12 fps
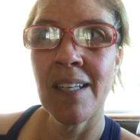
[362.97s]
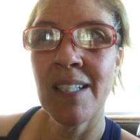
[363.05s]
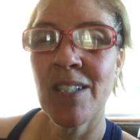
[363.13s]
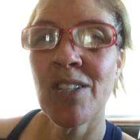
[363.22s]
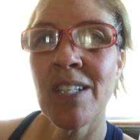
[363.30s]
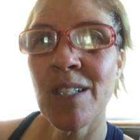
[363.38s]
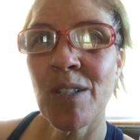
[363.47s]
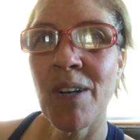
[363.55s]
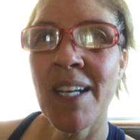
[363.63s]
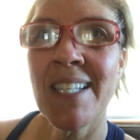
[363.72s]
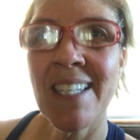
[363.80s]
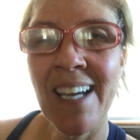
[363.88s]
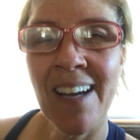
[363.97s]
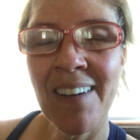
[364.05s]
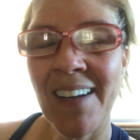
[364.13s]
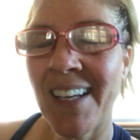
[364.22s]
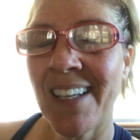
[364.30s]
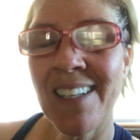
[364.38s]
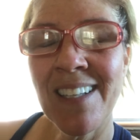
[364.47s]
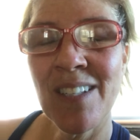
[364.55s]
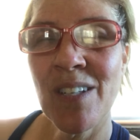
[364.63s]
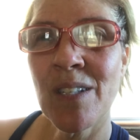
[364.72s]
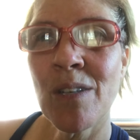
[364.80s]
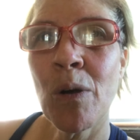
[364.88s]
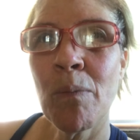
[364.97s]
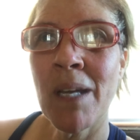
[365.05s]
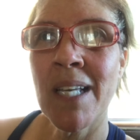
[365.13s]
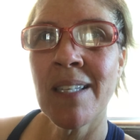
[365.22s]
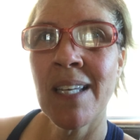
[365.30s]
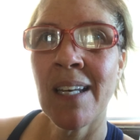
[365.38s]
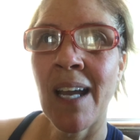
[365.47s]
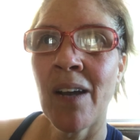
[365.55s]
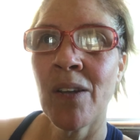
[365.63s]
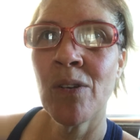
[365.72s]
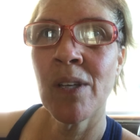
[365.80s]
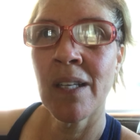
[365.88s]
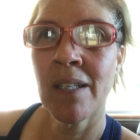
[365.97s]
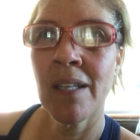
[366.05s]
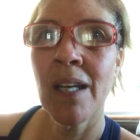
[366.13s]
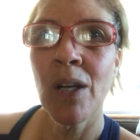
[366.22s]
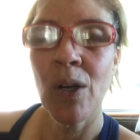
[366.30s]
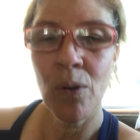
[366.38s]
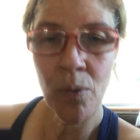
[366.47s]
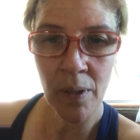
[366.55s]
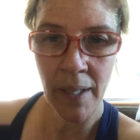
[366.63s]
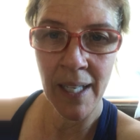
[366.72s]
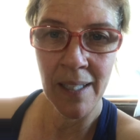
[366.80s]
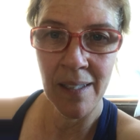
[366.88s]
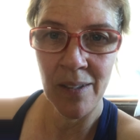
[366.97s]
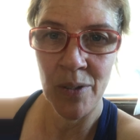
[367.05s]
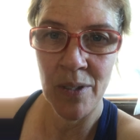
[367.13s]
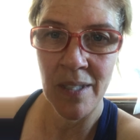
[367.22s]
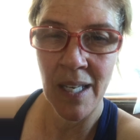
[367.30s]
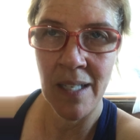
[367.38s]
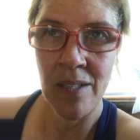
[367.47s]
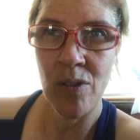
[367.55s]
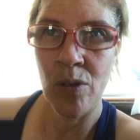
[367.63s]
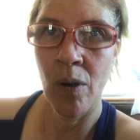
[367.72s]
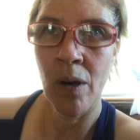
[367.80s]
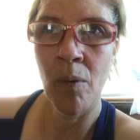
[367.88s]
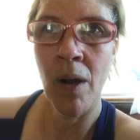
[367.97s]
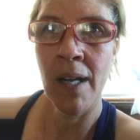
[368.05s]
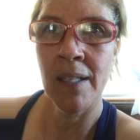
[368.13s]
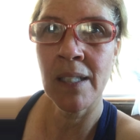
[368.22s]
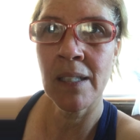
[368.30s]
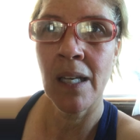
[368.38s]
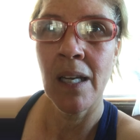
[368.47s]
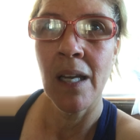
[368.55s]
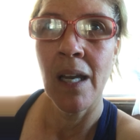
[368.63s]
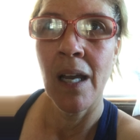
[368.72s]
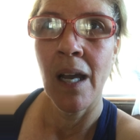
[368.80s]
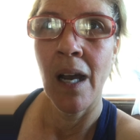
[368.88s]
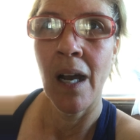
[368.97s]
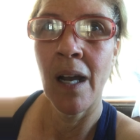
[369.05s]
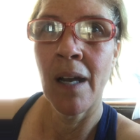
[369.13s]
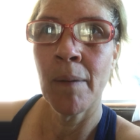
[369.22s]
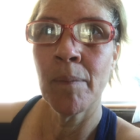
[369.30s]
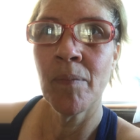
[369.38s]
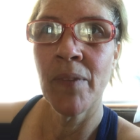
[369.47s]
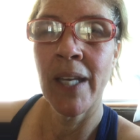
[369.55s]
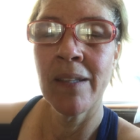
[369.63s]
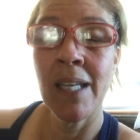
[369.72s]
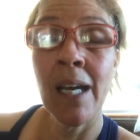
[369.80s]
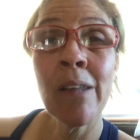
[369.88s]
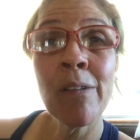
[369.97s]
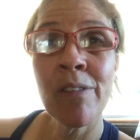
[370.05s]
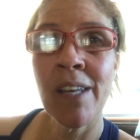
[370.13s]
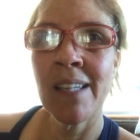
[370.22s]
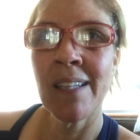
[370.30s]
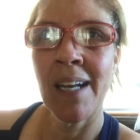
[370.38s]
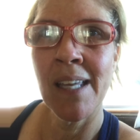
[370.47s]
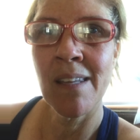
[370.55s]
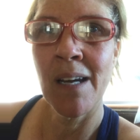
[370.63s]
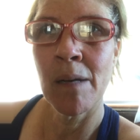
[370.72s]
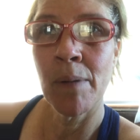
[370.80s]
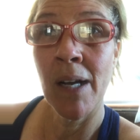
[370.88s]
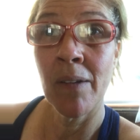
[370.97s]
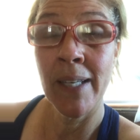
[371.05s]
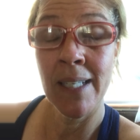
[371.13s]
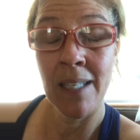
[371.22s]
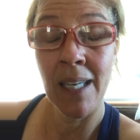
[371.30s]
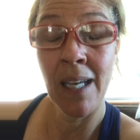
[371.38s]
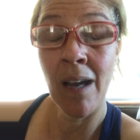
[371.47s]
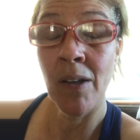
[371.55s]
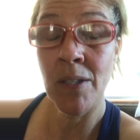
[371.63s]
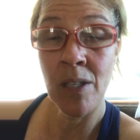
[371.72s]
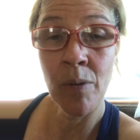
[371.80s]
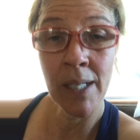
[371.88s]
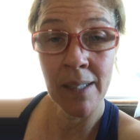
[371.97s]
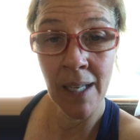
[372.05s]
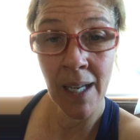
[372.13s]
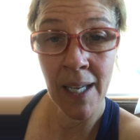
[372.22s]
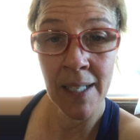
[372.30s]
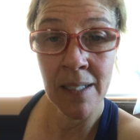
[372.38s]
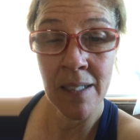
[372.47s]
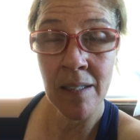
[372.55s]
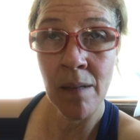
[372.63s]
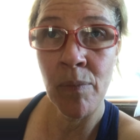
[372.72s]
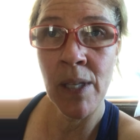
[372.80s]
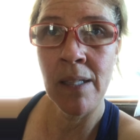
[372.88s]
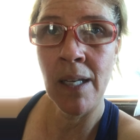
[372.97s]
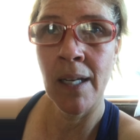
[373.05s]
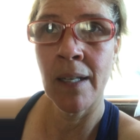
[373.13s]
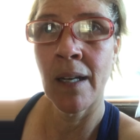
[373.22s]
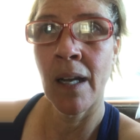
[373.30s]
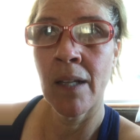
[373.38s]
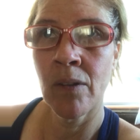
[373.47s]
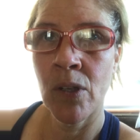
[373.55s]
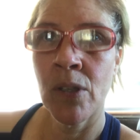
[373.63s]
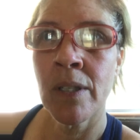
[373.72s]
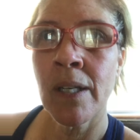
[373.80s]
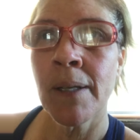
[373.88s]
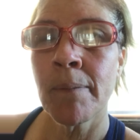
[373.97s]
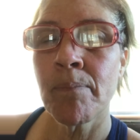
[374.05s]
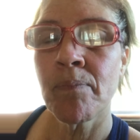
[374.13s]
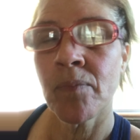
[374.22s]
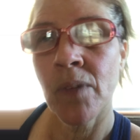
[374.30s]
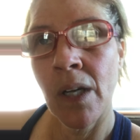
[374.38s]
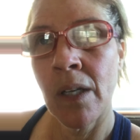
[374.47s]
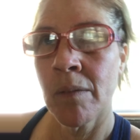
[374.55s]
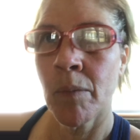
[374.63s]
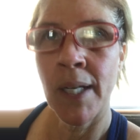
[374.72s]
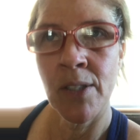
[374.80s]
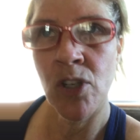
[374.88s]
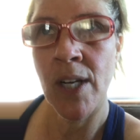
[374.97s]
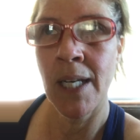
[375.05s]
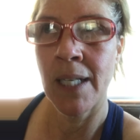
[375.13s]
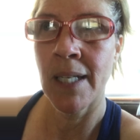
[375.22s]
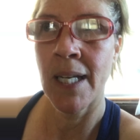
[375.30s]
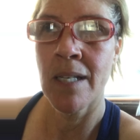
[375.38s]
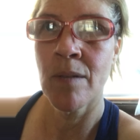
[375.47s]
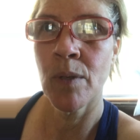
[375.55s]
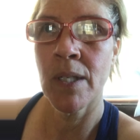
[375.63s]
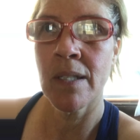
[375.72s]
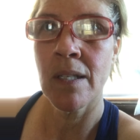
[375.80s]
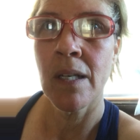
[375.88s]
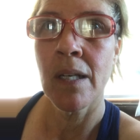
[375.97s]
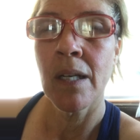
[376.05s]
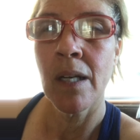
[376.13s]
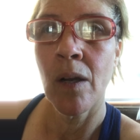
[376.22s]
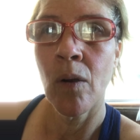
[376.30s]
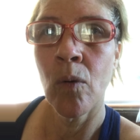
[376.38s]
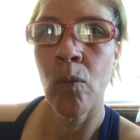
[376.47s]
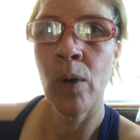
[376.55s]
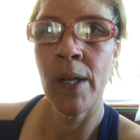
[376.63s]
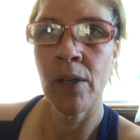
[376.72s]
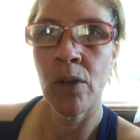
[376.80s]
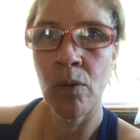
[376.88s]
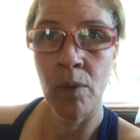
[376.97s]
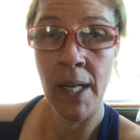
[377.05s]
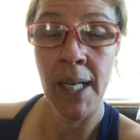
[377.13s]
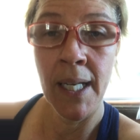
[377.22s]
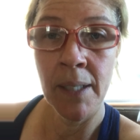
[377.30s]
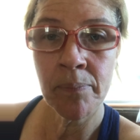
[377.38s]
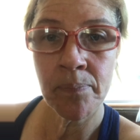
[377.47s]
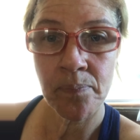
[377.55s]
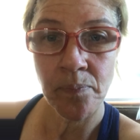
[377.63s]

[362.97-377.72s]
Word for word: it's just crazy. I, it's just so amazing how you can relate those things to our walk and, um, and the other thing that I thought about, like also at the end, something that I learned in my training days was when you're running,